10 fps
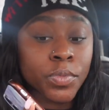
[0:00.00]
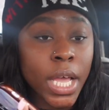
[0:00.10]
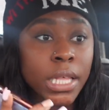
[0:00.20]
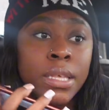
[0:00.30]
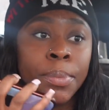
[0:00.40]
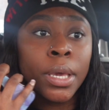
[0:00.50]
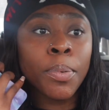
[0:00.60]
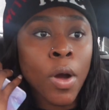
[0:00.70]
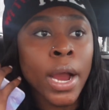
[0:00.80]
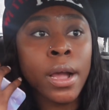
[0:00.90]
that's a big
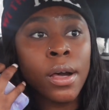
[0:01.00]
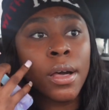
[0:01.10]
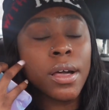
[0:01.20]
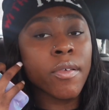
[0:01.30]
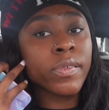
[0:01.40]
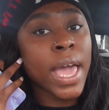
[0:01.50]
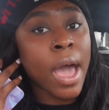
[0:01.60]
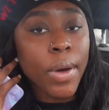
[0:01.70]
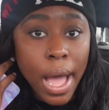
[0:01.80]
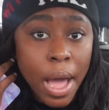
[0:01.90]
part of
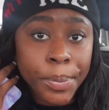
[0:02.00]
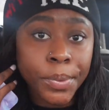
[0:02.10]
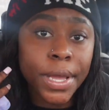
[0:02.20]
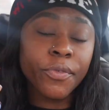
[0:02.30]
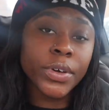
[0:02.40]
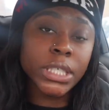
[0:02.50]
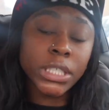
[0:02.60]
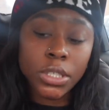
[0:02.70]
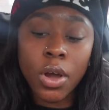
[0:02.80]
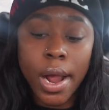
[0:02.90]
how I operate for
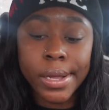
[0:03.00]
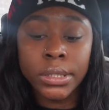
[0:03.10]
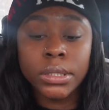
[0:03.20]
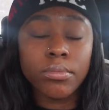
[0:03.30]
Instacart.